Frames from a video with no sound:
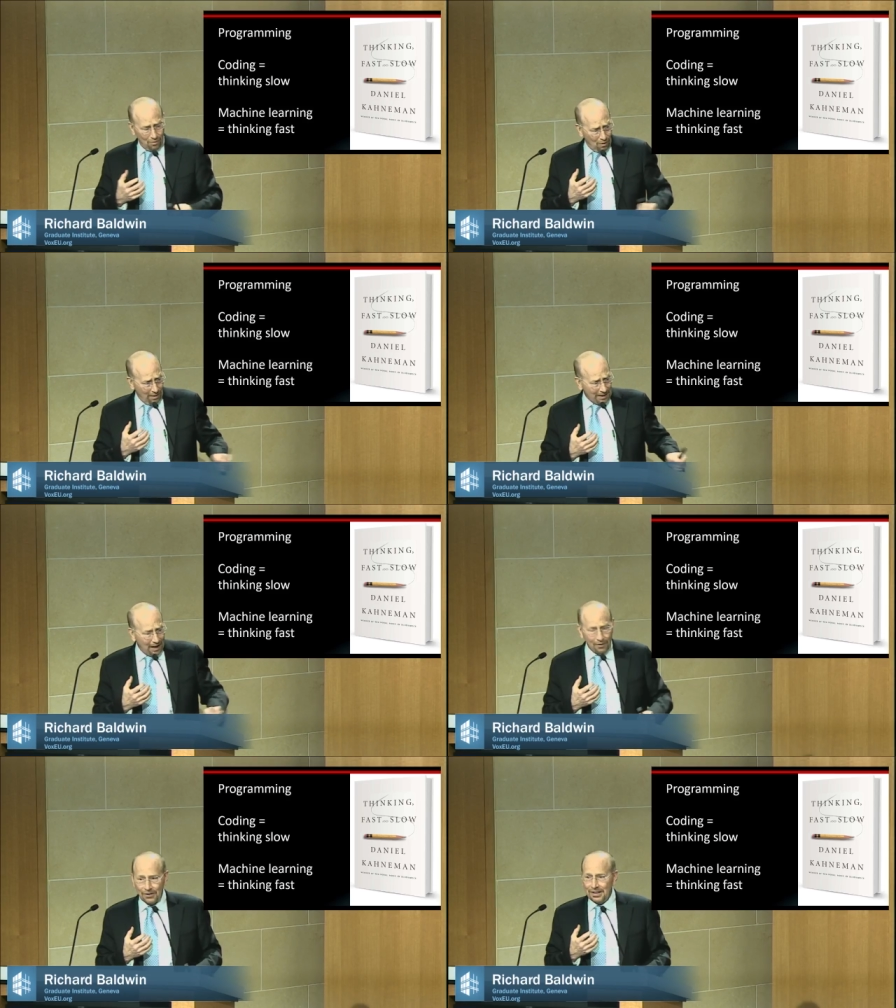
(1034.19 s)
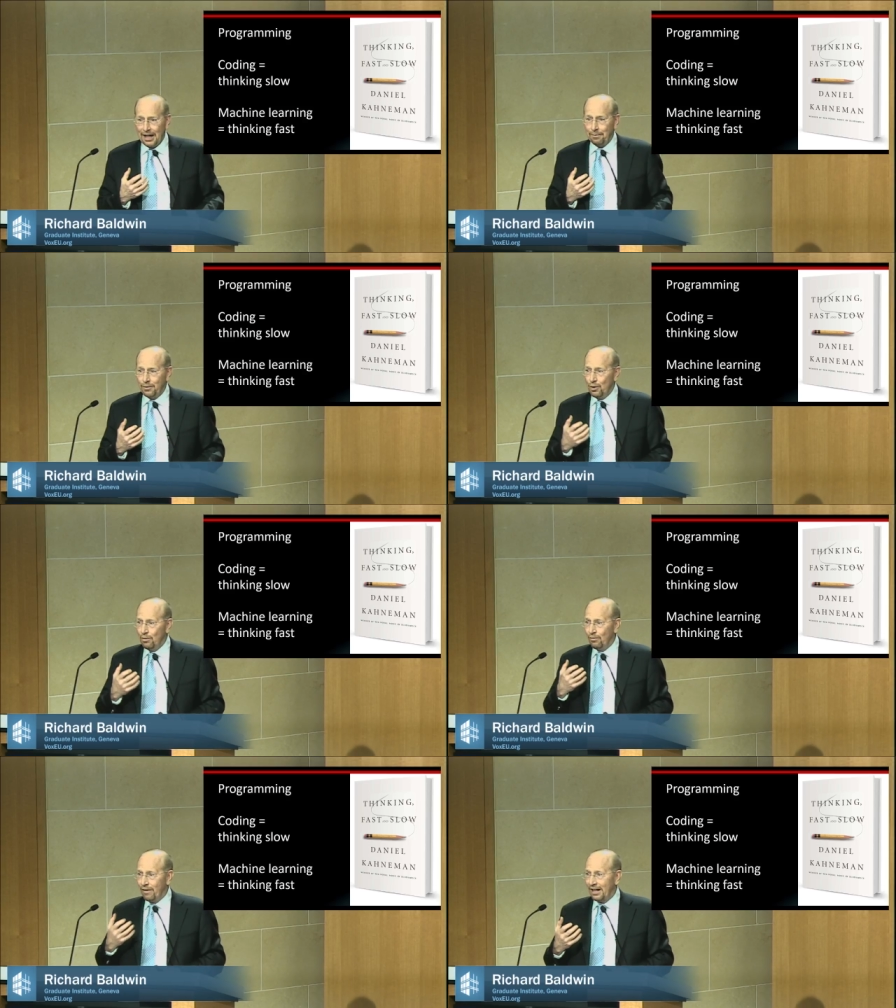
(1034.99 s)
going down the step, you
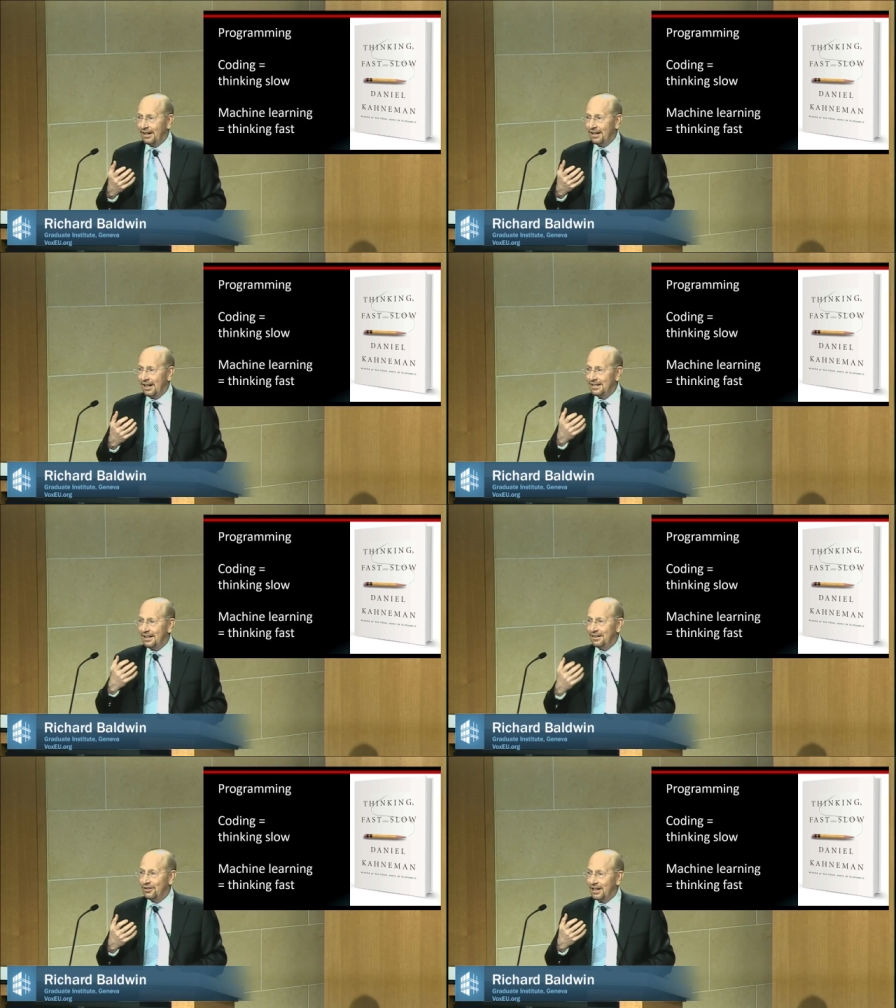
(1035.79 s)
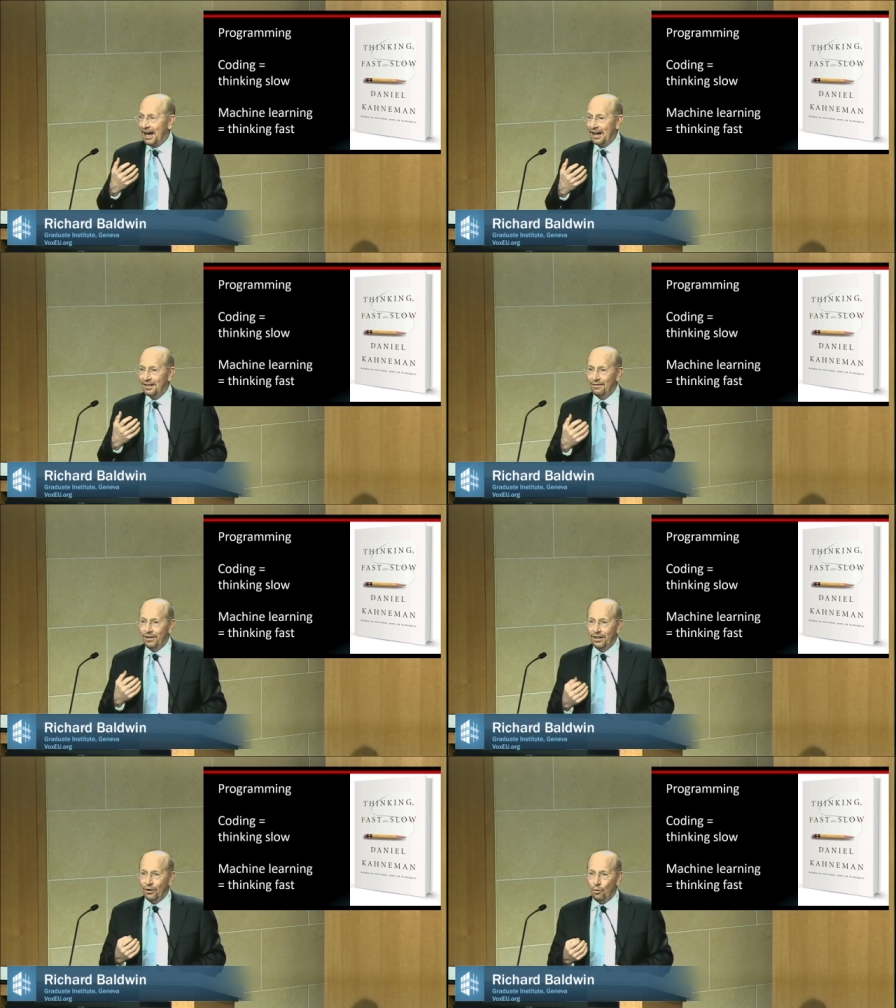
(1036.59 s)
will recognize that there's a cat in the
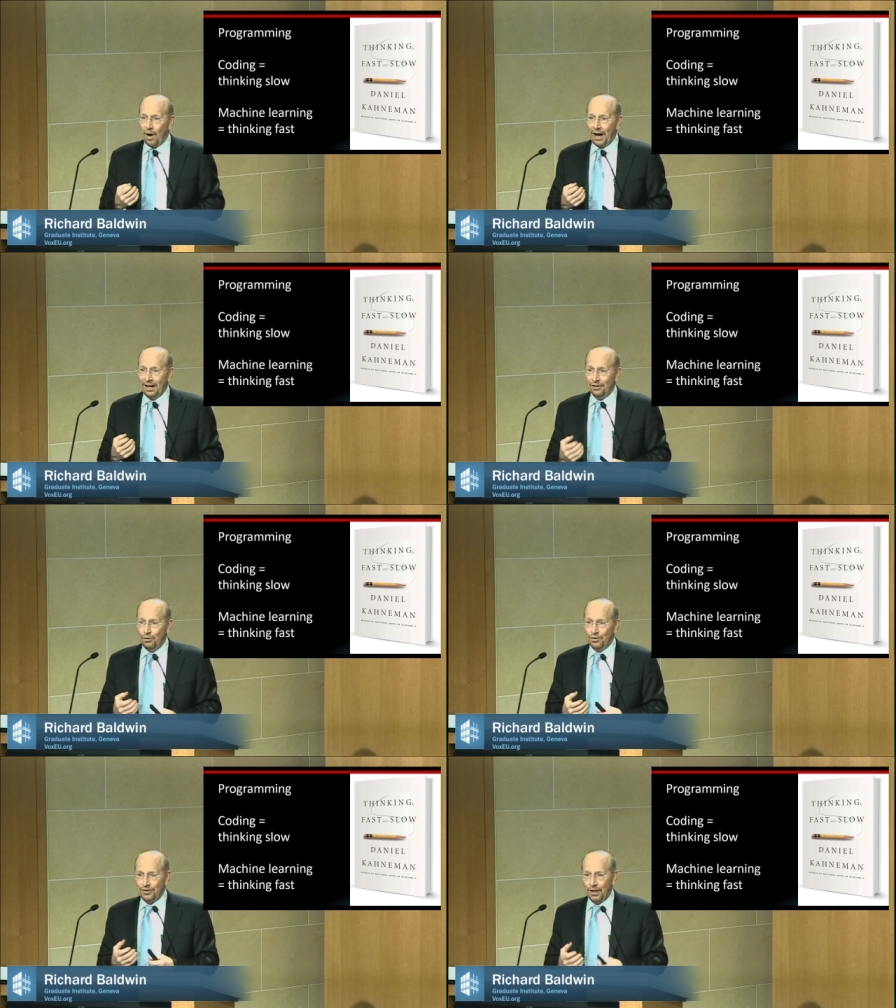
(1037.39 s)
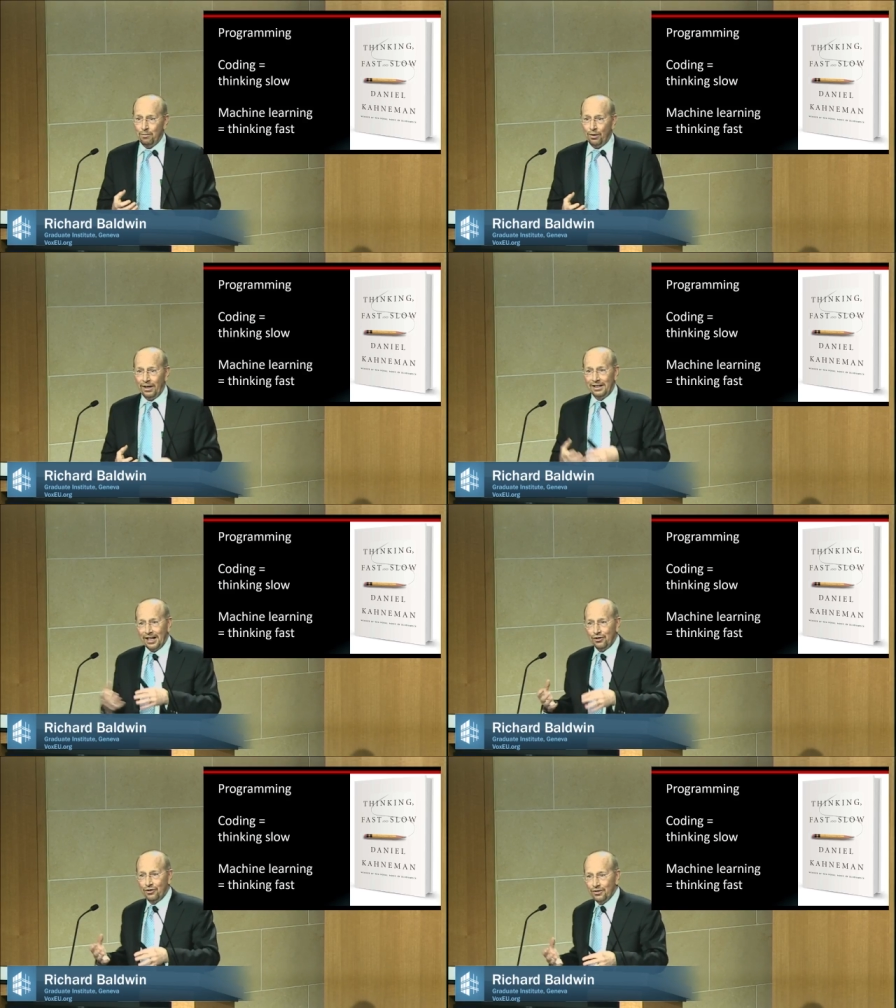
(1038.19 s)
video, why you stumble and
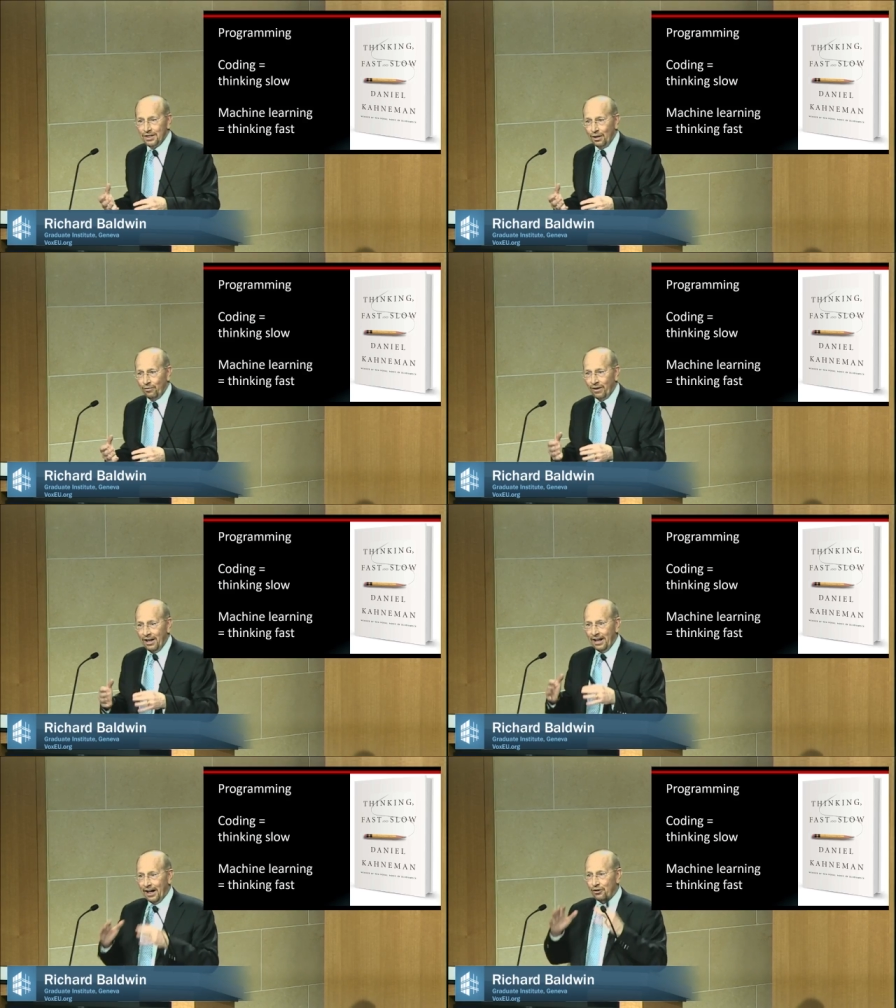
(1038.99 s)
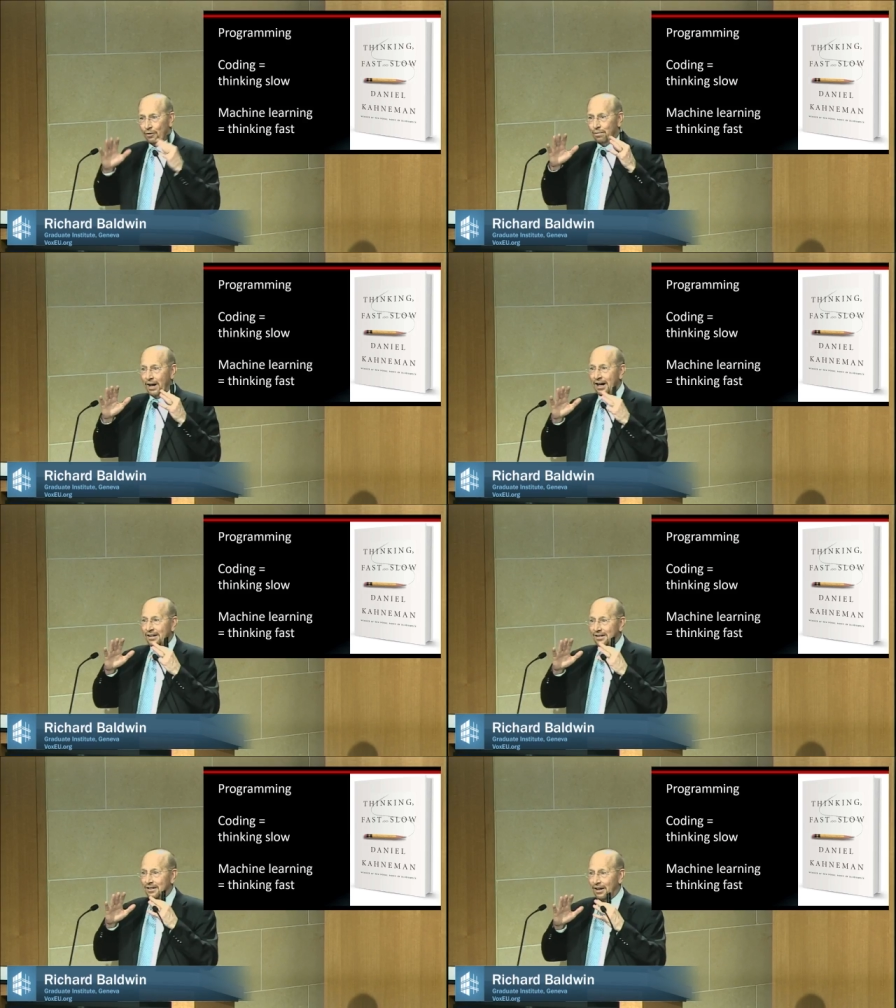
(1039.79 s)
catch yourself, and your
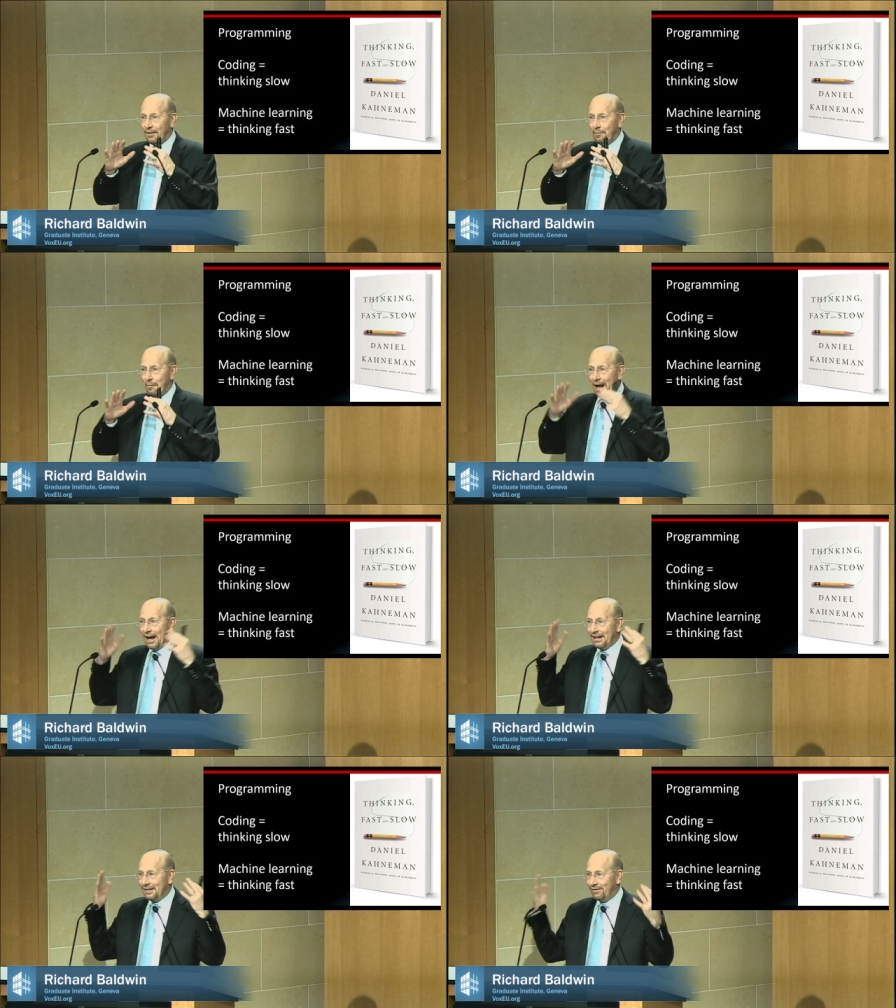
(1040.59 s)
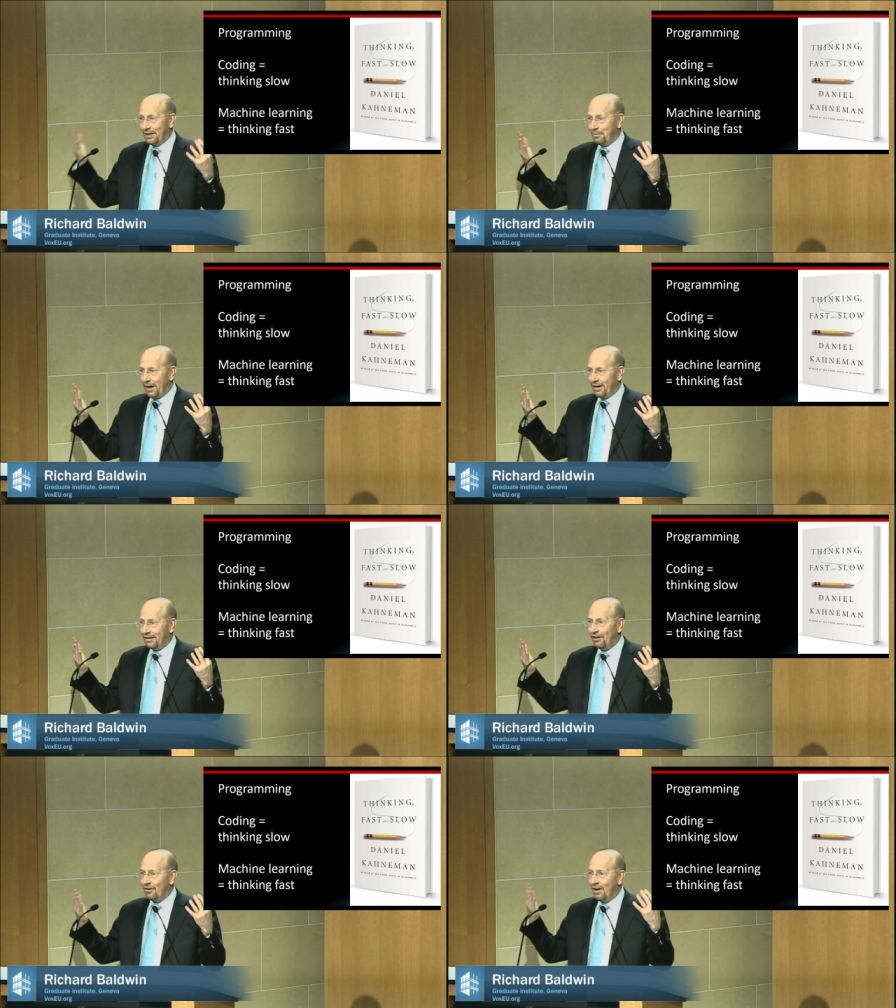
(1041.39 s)
brain has done massively
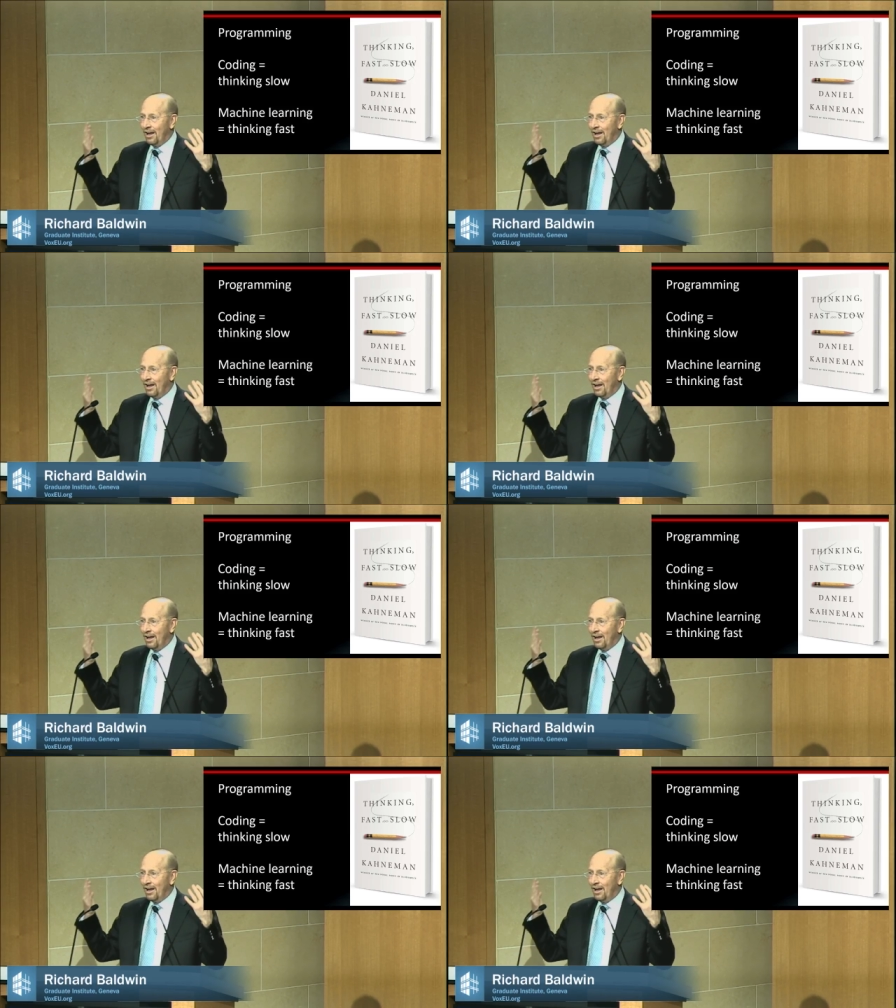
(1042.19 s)
parallel,